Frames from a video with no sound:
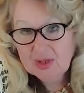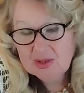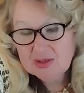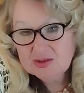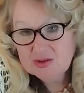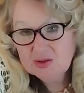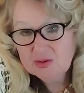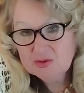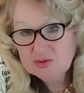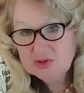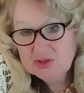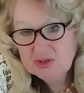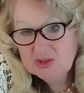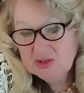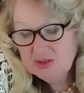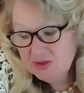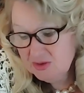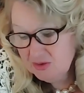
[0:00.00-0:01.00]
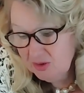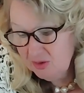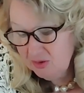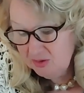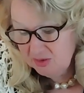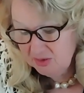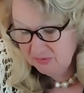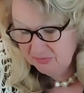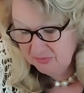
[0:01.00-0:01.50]
So she is
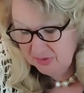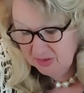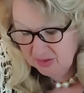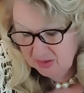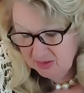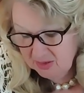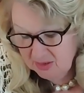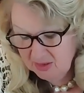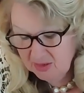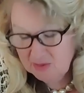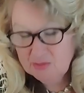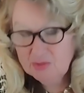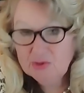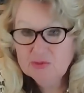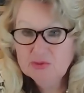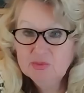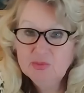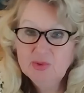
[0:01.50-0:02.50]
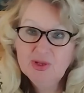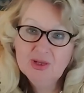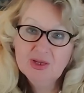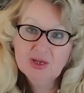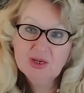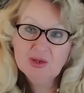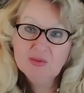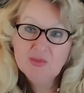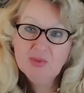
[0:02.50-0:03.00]
only thinking about
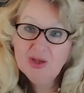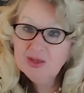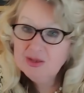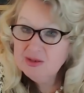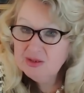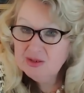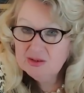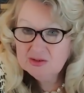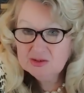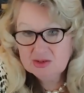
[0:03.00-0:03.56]
being a mother.